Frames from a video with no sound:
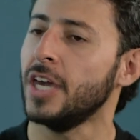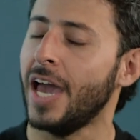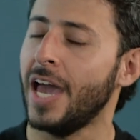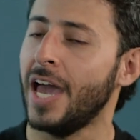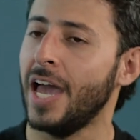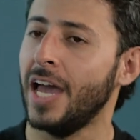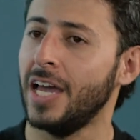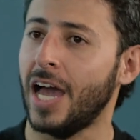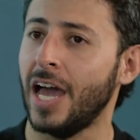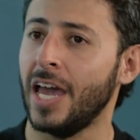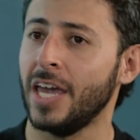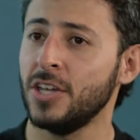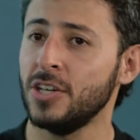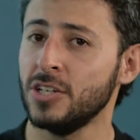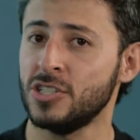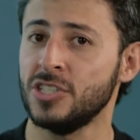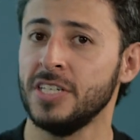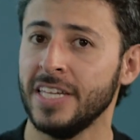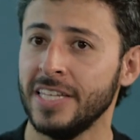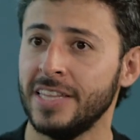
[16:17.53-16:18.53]
Uh, I
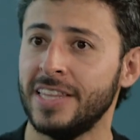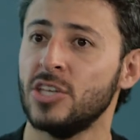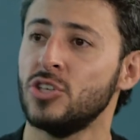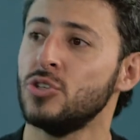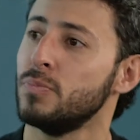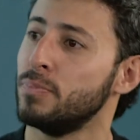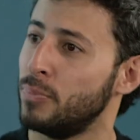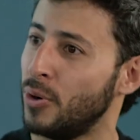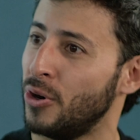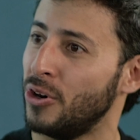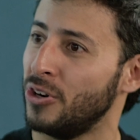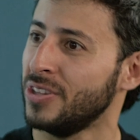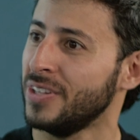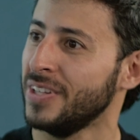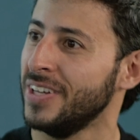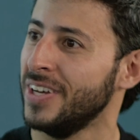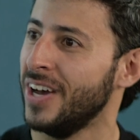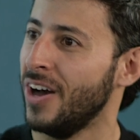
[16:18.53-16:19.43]
just need the support